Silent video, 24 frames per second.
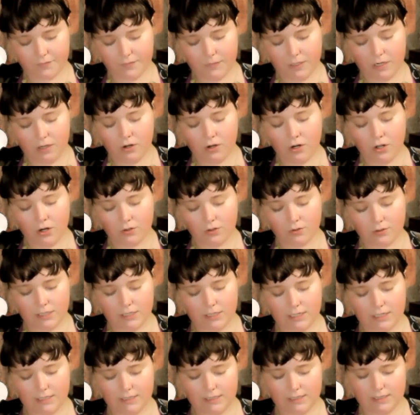Not only
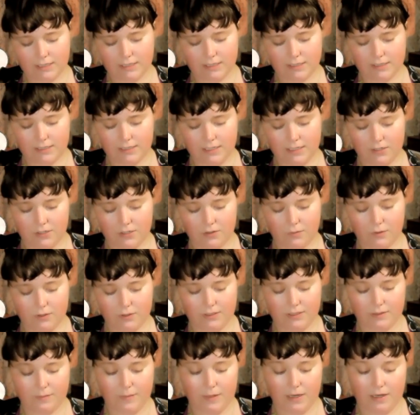does sandalwood
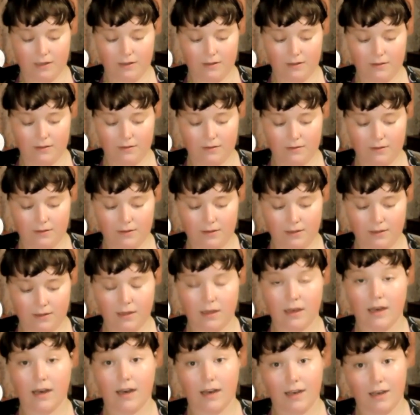smell
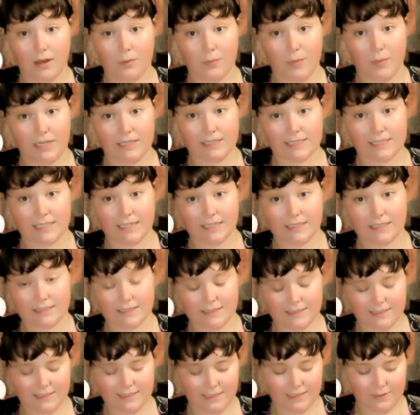amazing,
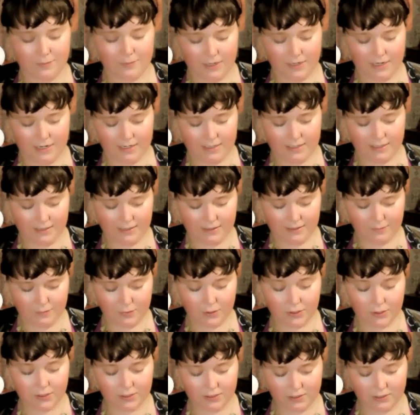in my
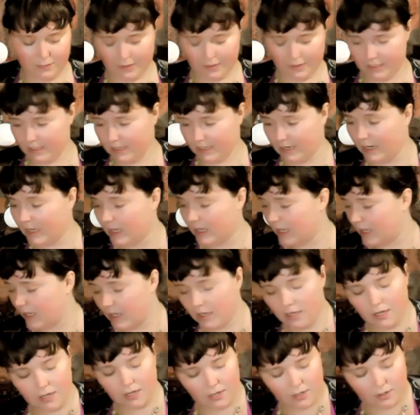personal opinion,
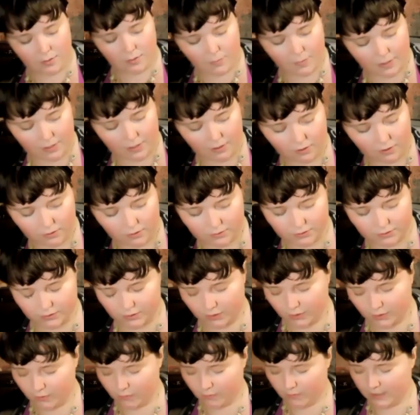but
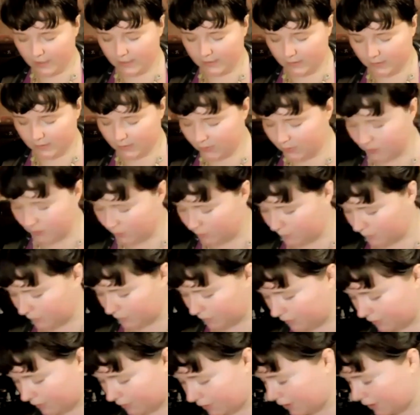also it's
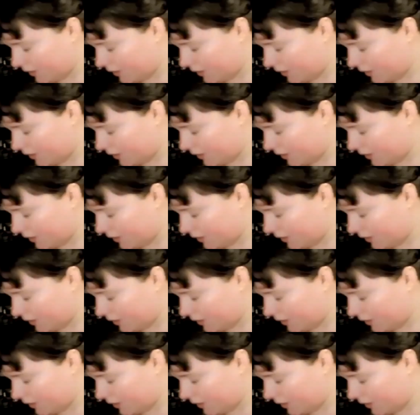super